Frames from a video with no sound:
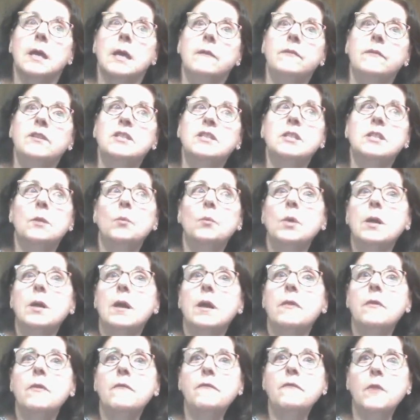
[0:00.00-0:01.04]
If it's someone
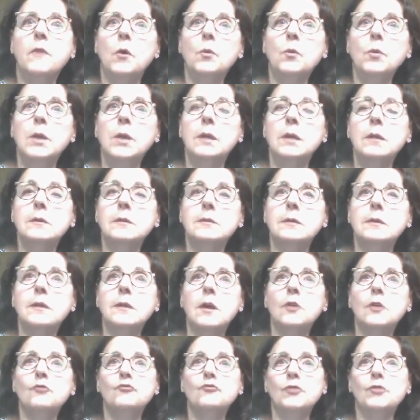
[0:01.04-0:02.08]
on the phone and it's a
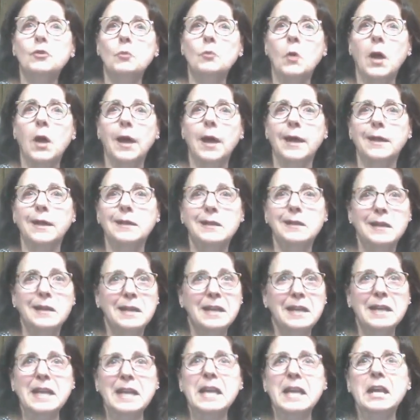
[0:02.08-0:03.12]
countrywide
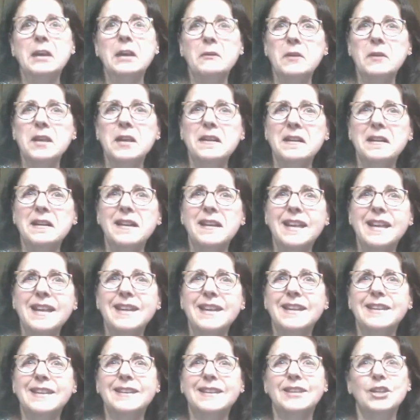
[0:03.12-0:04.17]
carrier,
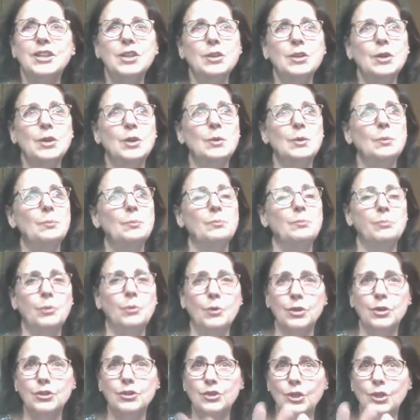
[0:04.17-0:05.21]
and, you know,
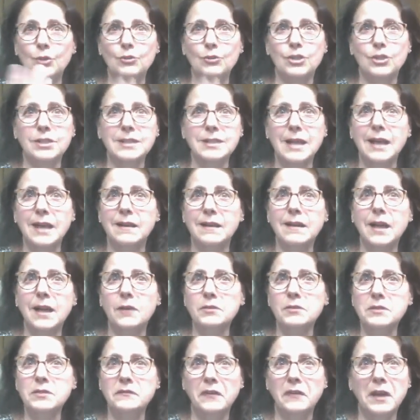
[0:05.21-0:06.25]
poor Joe just had a
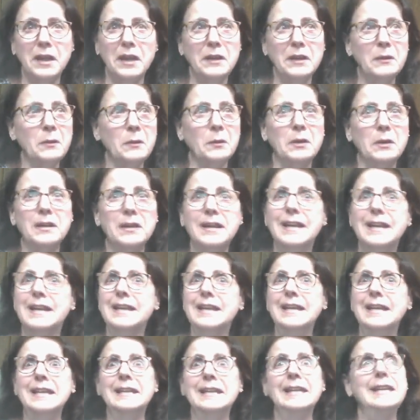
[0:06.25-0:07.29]
house fire or
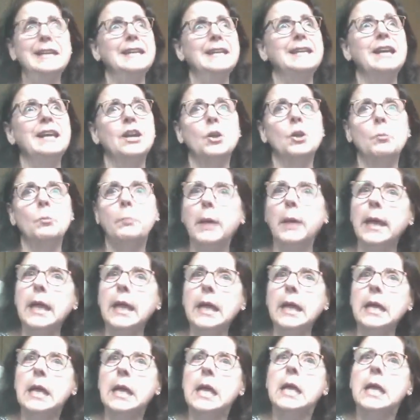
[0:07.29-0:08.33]
hit a kid on a
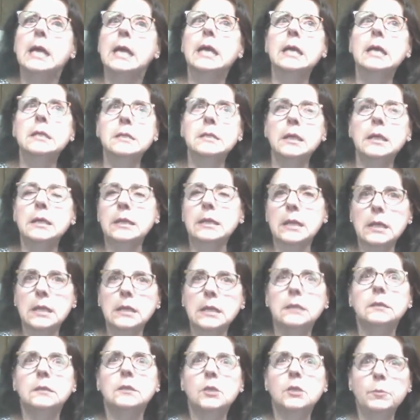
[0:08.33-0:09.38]
bike, it's, I think, a
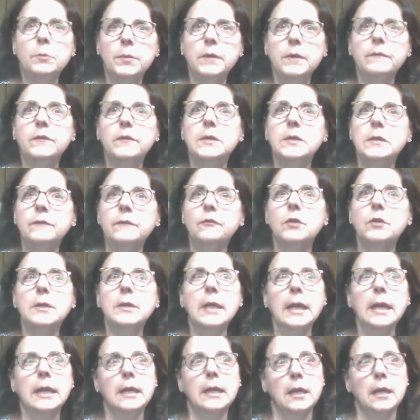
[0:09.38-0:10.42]
little bit of a different
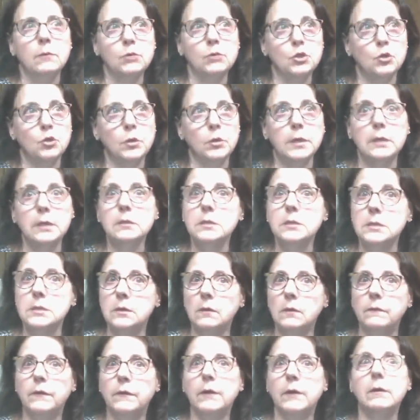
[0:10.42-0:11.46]
take. I'm sure they're
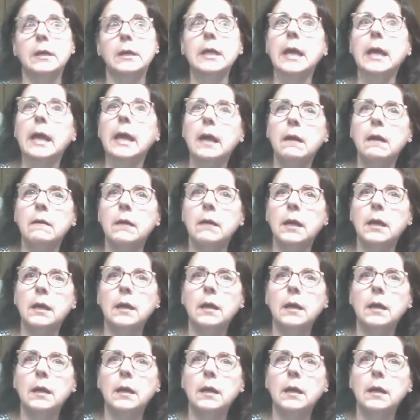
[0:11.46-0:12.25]
still very caring